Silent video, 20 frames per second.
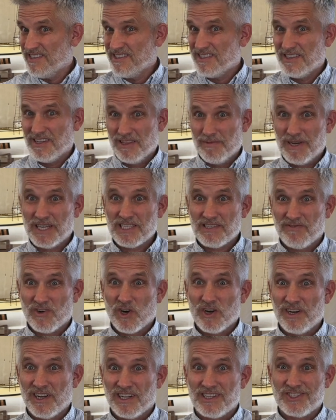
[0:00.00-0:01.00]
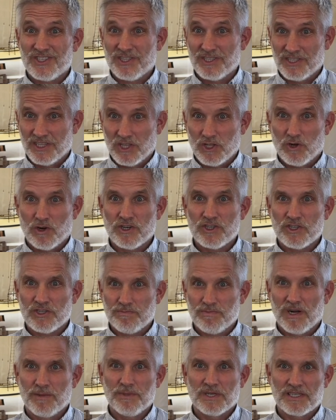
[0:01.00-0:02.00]
to the best of our knowledge, is the largest
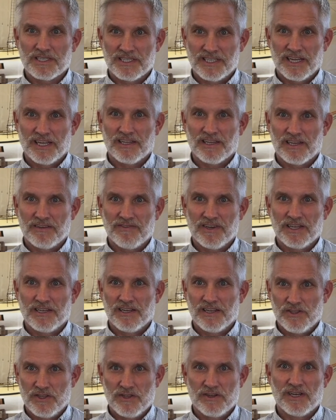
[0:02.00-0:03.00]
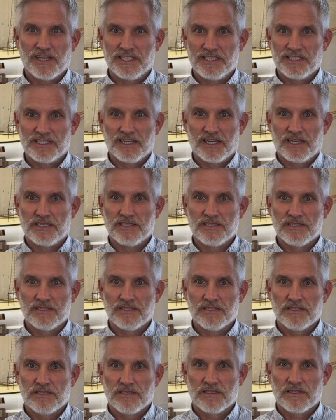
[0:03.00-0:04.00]
public sailing event in the United States.
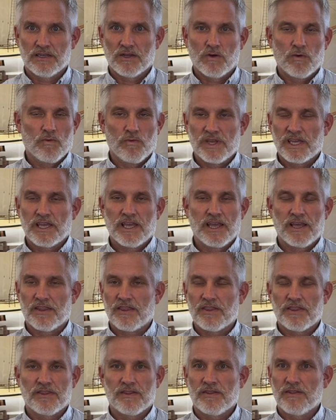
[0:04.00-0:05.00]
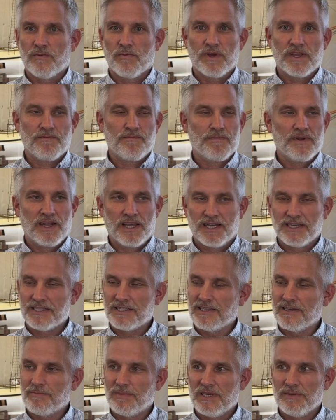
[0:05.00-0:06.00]
We can't, we've been
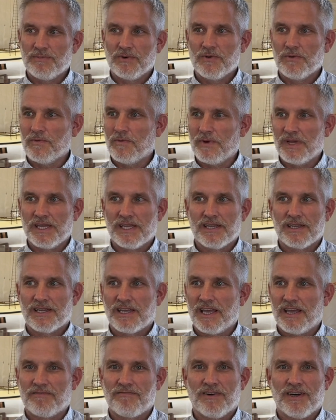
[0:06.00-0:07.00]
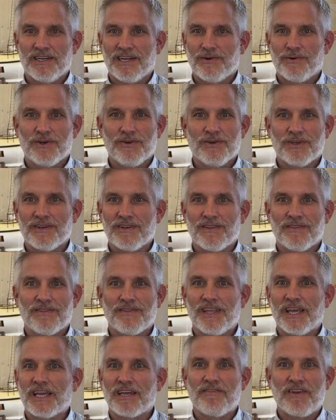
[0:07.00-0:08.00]
asking people, we can't find anyone who can
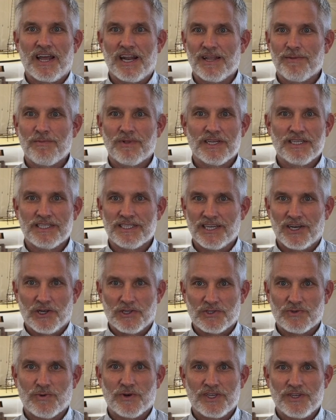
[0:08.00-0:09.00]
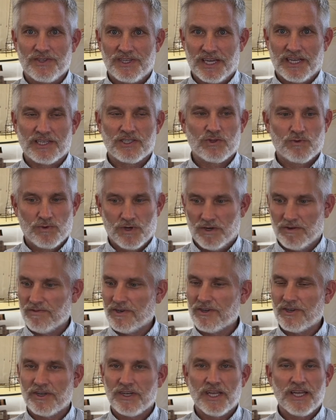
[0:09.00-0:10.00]
think of any place else where you take
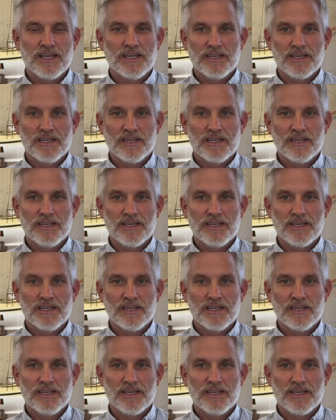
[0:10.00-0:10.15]
1,200,